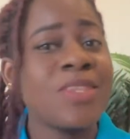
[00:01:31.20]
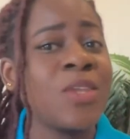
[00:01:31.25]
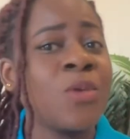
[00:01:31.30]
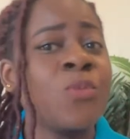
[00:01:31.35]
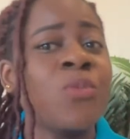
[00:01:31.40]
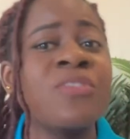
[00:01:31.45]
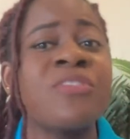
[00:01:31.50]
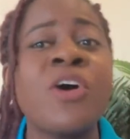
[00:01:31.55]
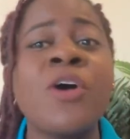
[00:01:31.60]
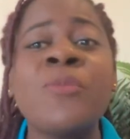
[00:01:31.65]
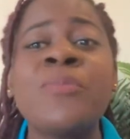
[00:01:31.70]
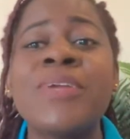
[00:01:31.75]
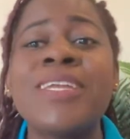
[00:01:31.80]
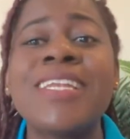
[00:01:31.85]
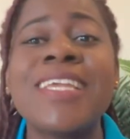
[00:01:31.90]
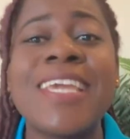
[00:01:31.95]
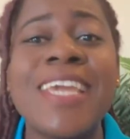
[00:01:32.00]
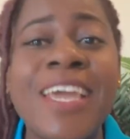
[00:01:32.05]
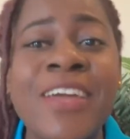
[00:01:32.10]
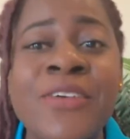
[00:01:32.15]
We've all
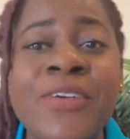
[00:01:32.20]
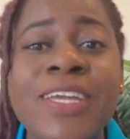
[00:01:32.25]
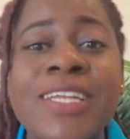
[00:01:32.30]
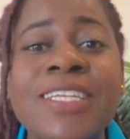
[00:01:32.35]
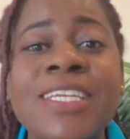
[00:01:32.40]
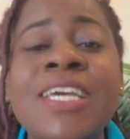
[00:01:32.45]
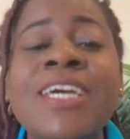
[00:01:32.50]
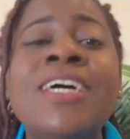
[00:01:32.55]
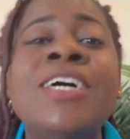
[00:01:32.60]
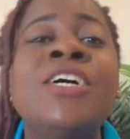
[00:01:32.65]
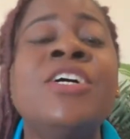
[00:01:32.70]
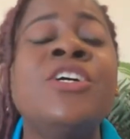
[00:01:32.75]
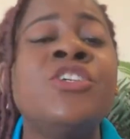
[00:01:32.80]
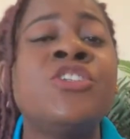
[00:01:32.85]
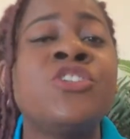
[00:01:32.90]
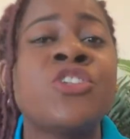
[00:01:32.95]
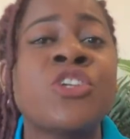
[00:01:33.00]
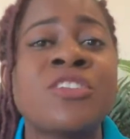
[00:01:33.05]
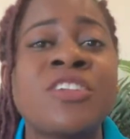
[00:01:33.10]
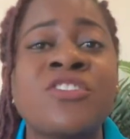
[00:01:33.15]
been hearing
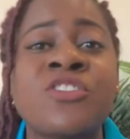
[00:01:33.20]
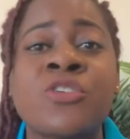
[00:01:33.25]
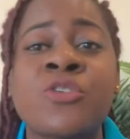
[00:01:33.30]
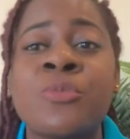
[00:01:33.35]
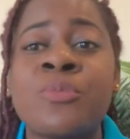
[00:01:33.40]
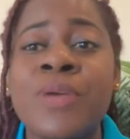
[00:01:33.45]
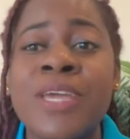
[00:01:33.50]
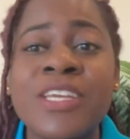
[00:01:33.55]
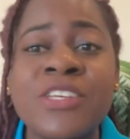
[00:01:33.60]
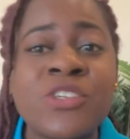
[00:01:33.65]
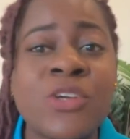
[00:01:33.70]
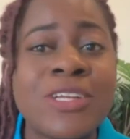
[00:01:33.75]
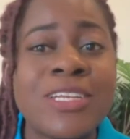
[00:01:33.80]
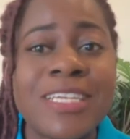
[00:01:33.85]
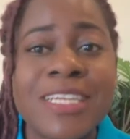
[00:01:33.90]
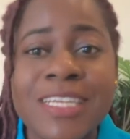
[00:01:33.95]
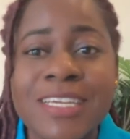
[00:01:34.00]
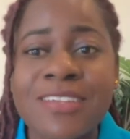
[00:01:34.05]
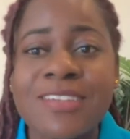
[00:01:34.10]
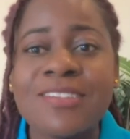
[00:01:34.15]
shortage
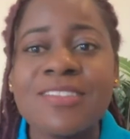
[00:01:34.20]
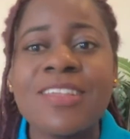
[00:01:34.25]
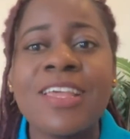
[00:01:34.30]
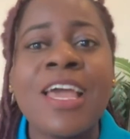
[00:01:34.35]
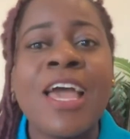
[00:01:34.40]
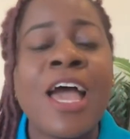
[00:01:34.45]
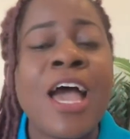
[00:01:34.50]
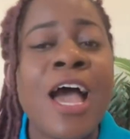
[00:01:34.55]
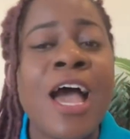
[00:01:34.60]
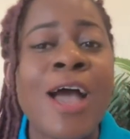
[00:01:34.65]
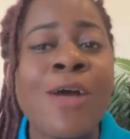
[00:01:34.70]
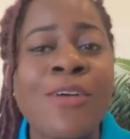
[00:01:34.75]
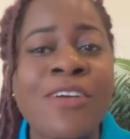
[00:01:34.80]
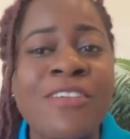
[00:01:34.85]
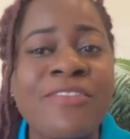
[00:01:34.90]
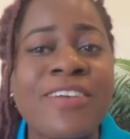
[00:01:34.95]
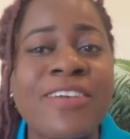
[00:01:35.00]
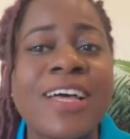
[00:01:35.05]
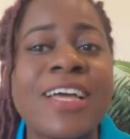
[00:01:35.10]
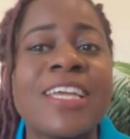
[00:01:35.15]
occupation list.
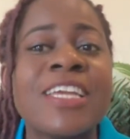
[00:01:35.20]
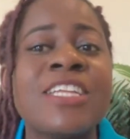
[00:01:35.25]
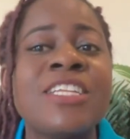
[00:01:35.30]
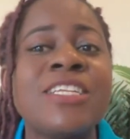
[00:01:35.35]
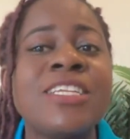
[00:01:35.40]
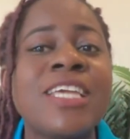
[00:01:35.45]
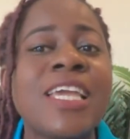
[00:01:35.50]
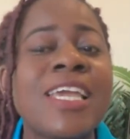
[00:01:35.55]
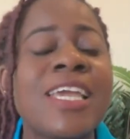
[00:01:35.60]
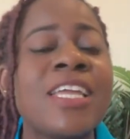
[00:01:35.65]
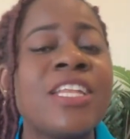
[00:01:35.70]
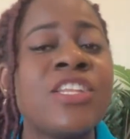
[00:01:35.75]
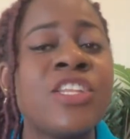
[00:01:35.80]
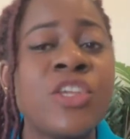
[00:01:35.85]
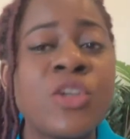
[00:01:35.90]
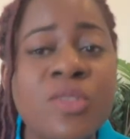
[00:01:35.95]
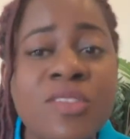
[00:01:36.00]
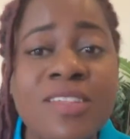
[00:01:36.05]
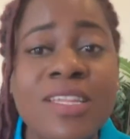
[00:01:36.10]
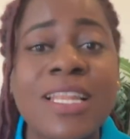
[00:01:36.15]
However, in
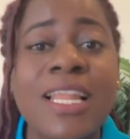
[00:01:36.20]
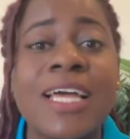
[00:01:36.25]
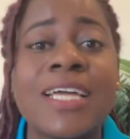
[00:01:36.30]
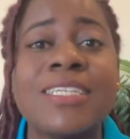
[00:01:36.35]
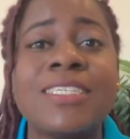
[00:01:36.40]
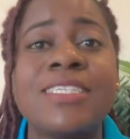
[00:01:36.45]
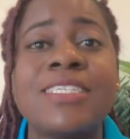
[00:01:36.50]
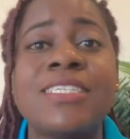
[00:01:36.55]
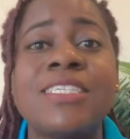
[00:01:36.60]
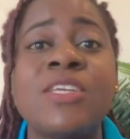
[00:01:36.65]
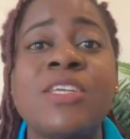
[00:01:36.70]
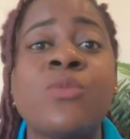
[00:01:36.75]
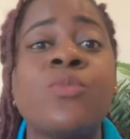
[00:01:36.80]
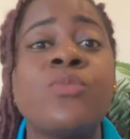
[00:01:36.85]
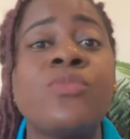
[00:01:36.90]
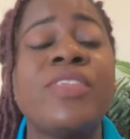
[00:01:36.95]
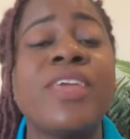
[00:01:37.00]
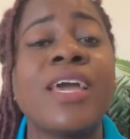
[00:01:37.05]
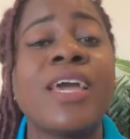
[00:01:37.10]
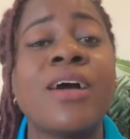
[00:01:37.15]
New Zealand,
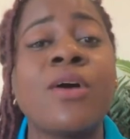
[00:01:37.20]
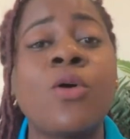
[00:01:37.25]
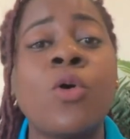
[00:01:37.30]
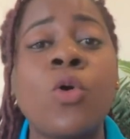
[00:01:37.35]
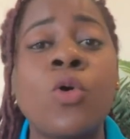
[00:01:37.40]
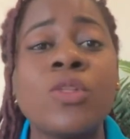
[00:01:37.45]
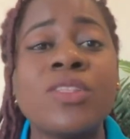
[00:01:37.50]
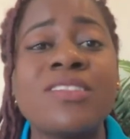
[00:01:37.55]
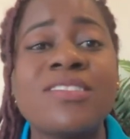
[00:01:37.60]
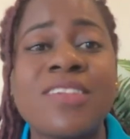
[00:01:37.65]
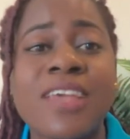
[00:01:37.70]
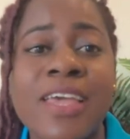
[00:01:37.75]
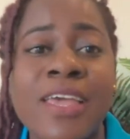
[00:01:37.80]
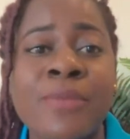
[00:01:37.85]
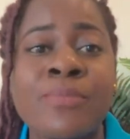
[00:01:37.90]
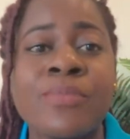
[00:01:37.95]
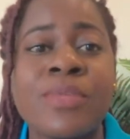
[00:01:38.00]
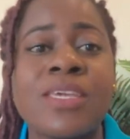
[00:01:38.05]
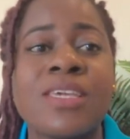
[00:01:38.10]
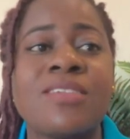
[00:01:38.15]
their own
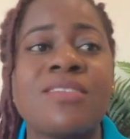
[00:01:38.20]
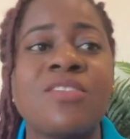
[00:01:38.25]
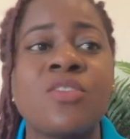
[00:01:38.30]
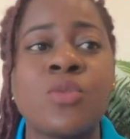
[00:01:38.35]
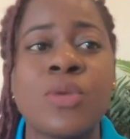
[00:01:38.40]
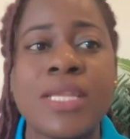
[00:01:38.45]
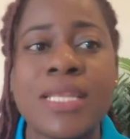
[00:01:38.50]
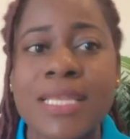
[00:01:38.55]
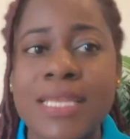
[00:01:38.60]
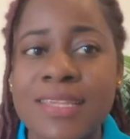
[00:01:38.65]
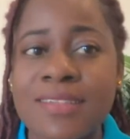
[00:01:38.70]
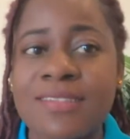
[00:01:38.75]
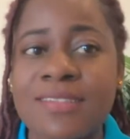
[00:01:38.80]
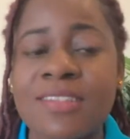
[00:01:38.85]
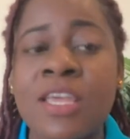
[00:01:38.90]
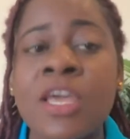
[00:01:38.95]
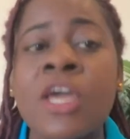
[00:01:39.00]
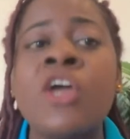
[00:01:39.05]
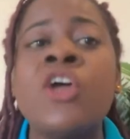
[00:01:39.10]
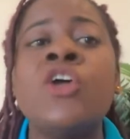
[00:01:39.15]
term is green list.
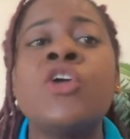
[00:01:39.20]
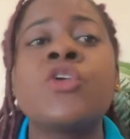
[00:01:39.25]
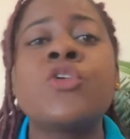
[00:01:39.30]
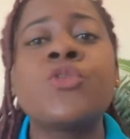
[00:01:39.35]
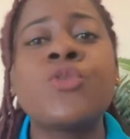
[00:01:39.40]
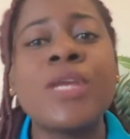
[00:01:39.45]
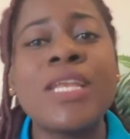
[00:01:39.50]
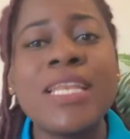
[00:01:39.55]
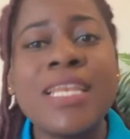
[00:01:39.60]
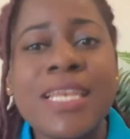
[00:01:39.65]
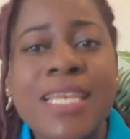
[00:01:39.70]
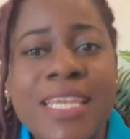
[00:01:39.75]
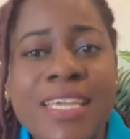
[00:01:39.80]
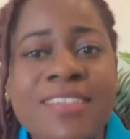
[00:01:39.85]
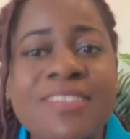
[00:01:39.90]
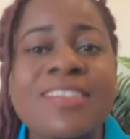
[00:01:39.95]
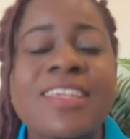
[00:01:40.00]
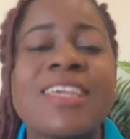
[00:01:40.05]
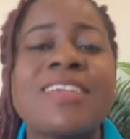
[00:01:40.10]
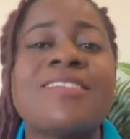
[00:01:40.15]
Green
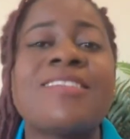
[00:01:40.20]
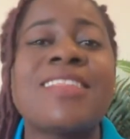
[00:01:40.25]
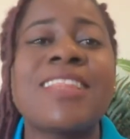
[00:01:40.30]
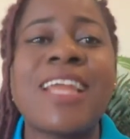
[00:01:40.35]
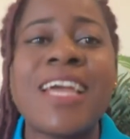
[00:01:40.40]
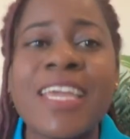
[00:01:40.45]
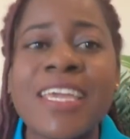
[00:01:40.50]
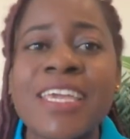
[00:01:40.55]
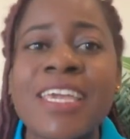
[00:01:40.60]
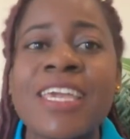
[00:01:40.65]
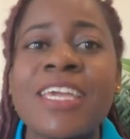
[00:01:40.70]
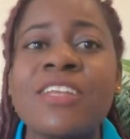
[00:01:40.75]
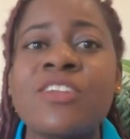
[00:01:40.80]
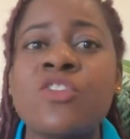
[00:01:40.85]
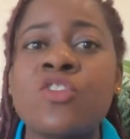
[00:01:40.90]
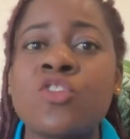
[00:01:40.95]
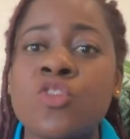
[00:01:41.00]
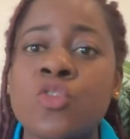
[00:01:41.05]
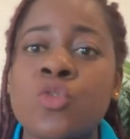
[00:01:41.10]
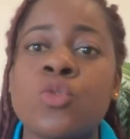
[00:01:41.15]
list is
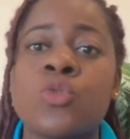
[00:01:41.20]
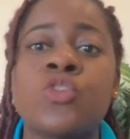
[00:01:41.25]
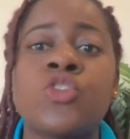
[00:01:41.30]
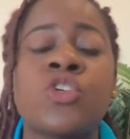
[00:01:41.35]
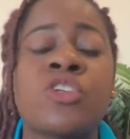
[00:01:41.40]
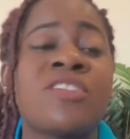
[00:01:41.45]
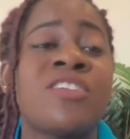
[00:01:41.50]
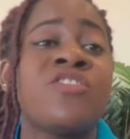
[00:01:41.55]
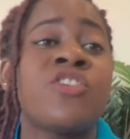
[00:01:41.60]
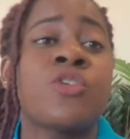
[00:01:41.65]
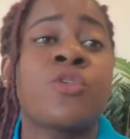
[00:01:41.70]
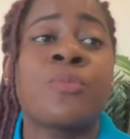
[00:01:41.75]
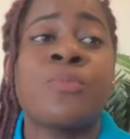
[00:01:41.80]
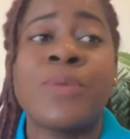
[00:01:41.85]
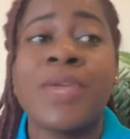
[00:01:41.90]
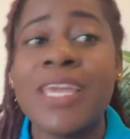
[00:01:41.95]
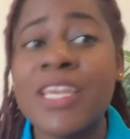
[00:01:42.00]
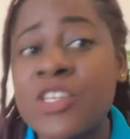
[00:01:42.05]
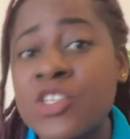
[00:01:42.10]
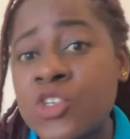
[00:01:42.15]
likened to shortage
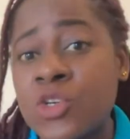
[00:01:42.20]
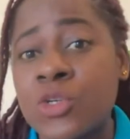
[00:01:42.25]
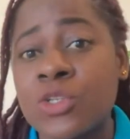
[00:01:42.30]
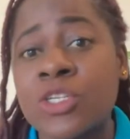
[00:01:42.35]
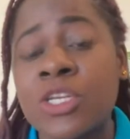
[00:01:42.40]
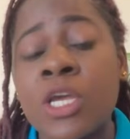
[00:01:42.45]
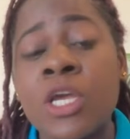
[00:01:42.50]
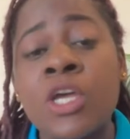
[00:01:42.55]
occupation,